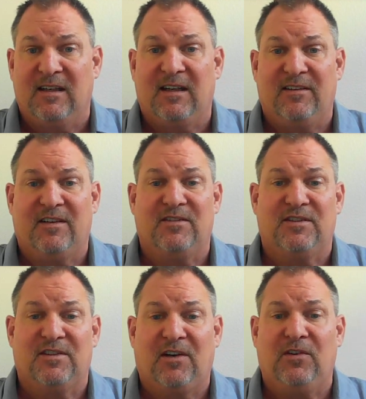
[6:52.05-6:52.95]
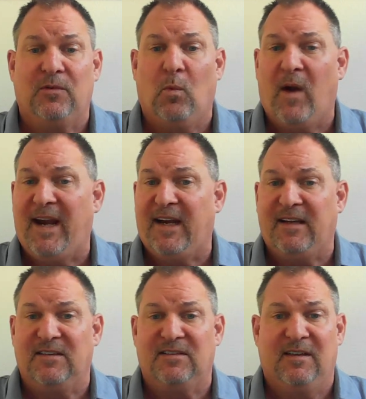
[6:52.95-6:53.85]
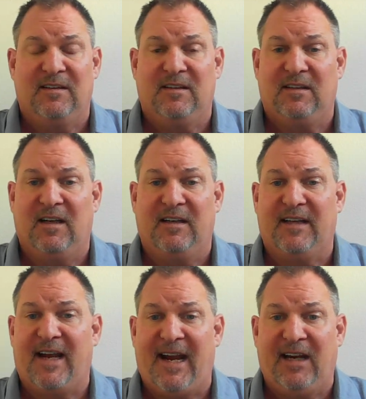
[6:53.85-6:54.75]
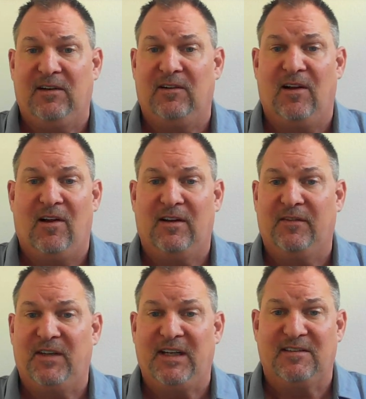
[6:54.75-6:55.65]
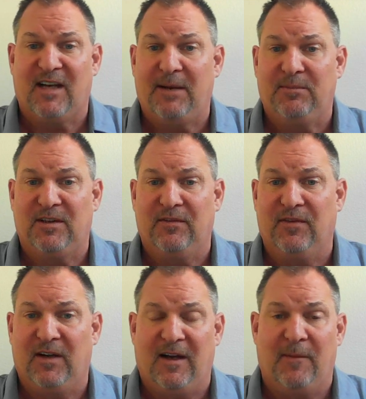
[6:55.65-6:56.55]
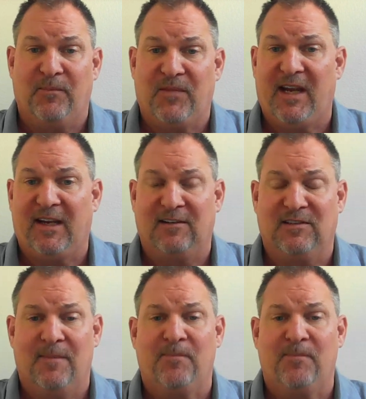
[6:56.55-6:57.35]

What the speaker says: Because there's certain ways to handle all of these types of things.